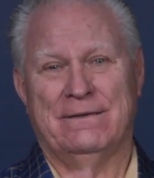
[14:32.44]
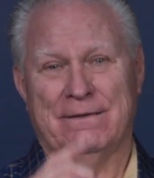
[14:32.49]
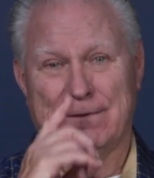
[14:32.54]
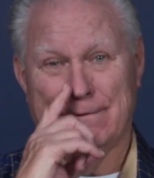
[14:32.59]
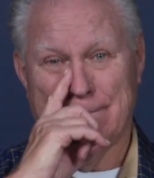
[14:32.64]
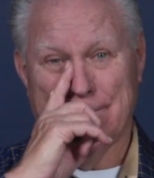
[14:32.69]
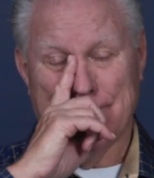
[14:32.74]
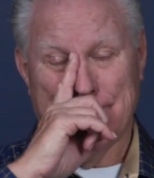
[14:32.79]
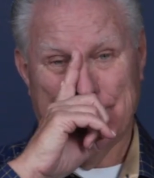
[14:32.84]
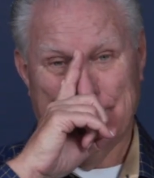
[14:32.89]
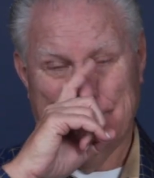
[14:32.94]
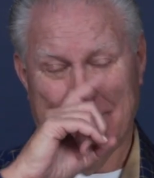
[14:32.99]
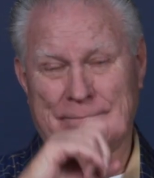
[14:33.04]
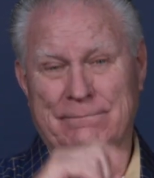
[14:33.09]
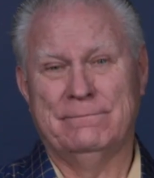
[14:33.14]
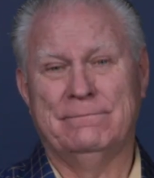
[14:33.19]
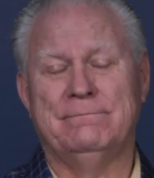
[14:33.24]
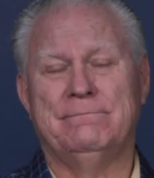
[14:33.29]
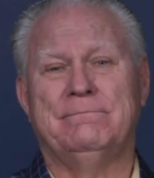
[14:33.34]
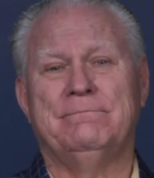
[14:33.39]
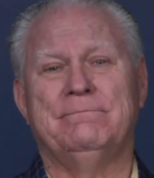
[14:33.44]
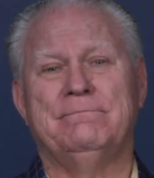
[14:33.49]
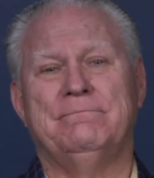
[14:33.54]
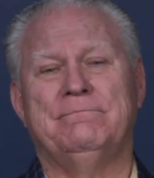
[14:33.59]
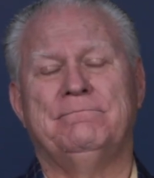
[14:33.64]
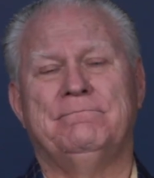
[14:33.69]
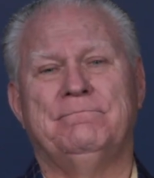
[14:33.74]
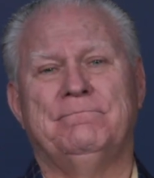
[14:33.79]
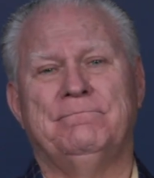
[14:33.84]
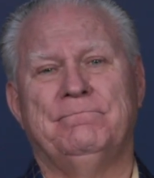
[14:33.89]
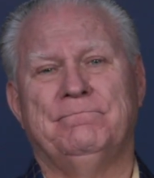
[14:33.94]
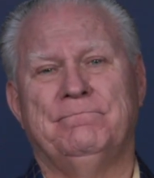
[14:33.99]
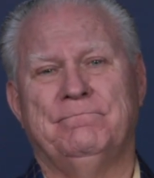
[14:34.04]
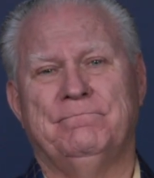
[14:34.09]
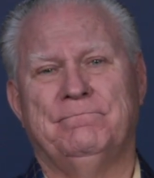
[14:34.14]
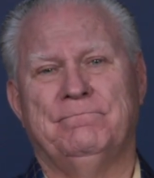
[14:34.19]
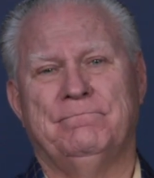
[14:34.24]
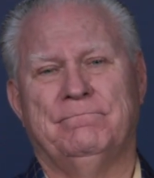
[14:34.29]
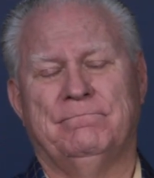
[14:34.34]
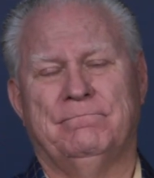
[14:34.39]

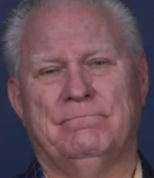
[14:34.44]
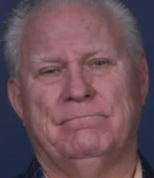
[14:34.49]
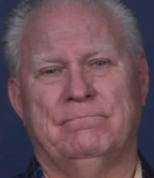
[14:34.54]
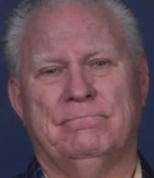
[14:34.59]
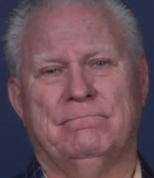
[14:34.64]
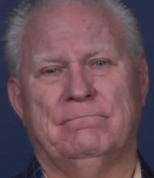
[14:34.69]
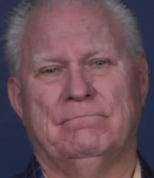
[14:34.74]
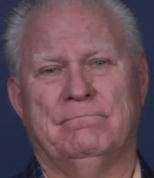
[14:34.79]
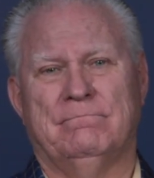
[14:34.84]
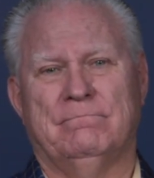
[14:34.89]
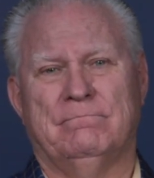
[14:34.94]
(silence)